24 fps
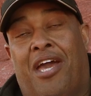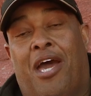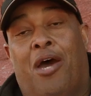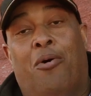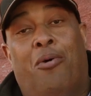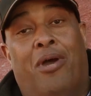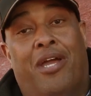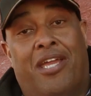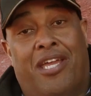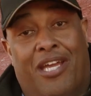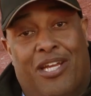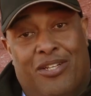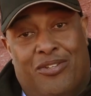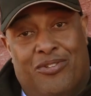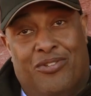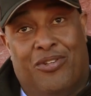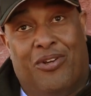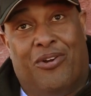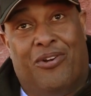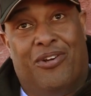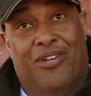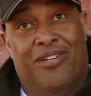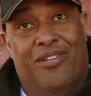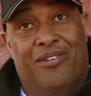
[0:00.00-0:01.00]
How I got
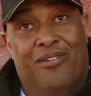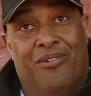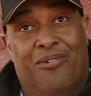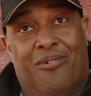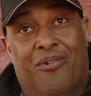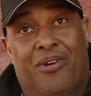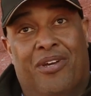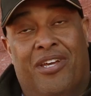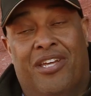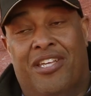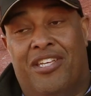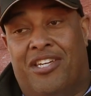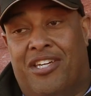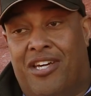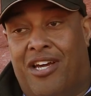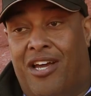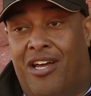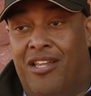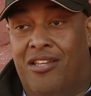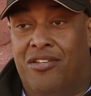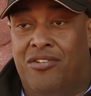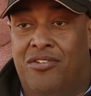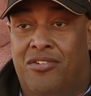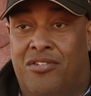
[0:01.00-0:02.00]
started in
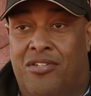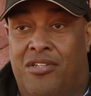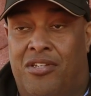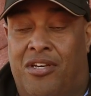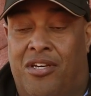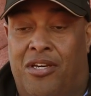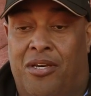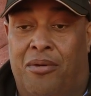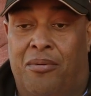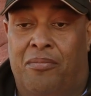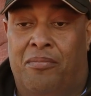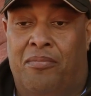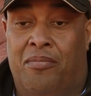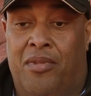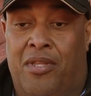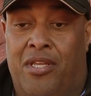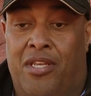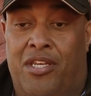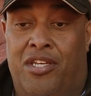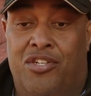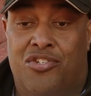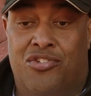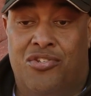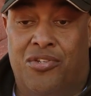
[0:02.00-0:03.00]
college,
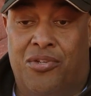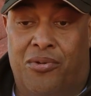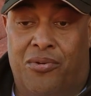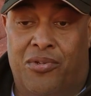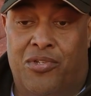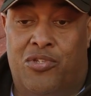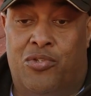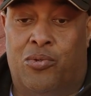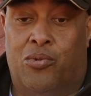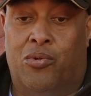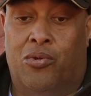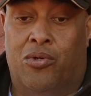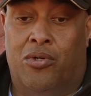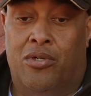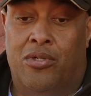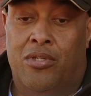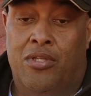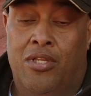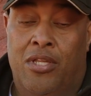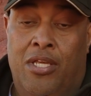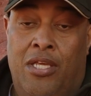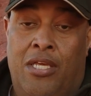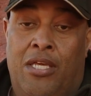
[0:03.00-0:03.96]
in engineering school,